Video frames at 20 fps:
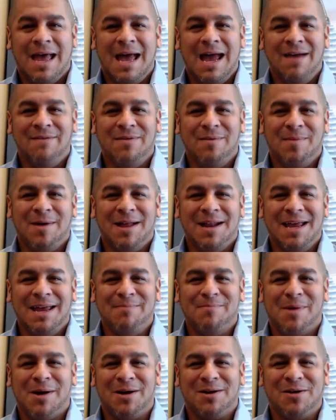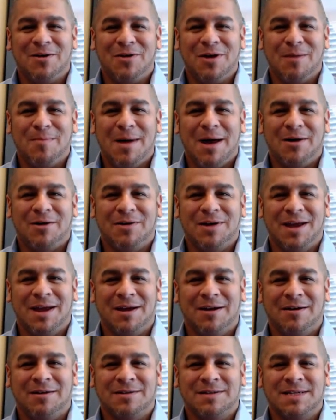Hi everybody, Marco Carbajo
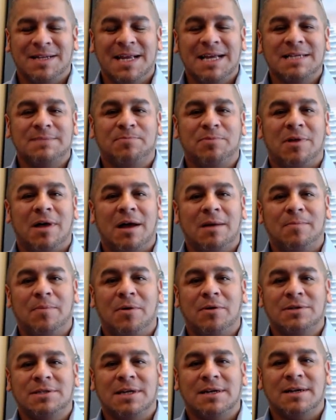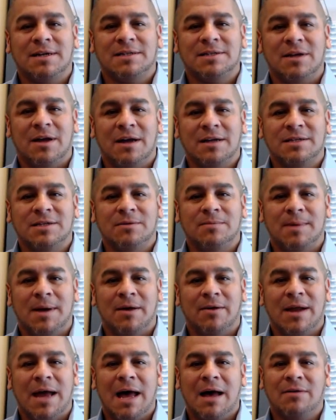here. Today's blog post I'm going to talk to you
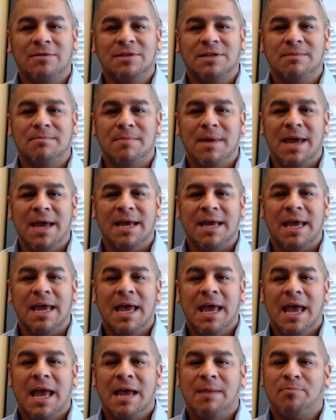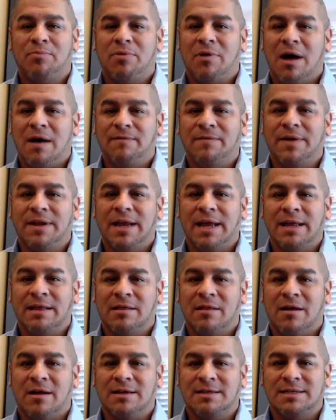about how to make a profit
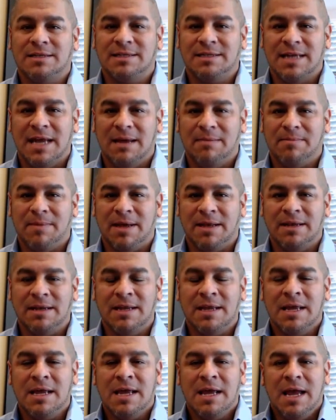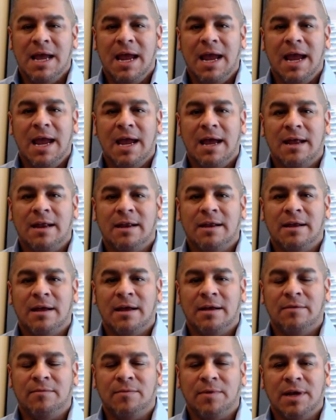and loss statement.
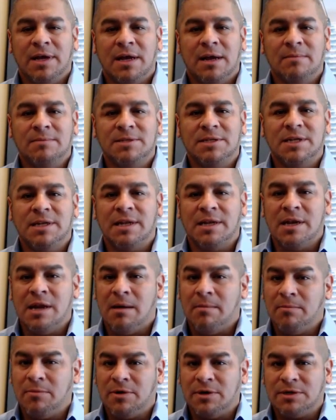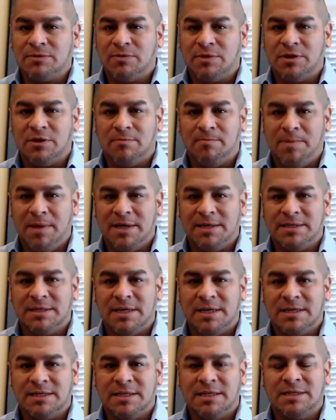And when it comes to the numbers with your
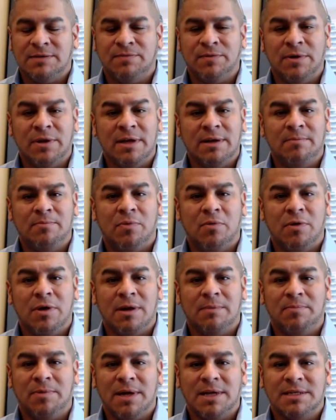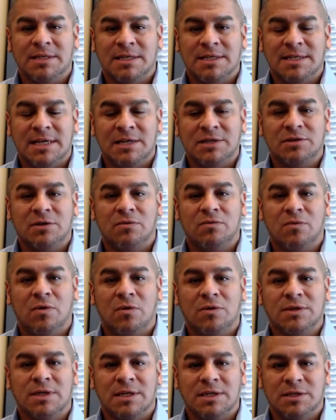business, it's really important. It plays essential
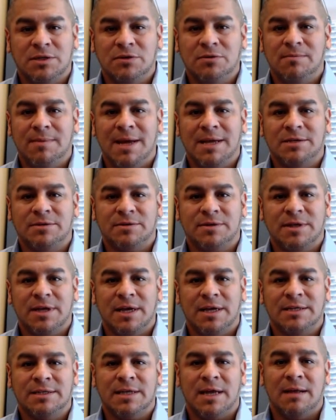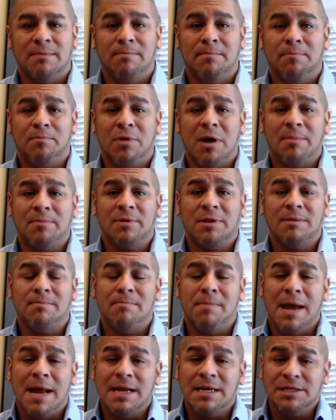roles on two major things, on properly
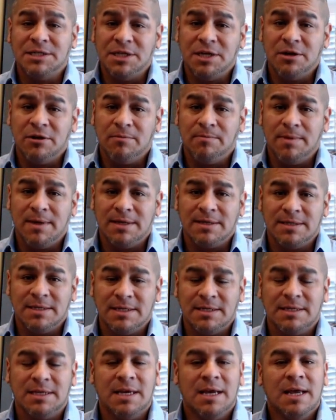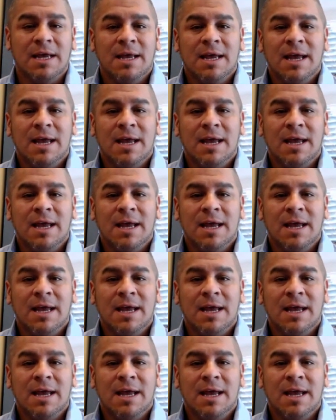managing your business.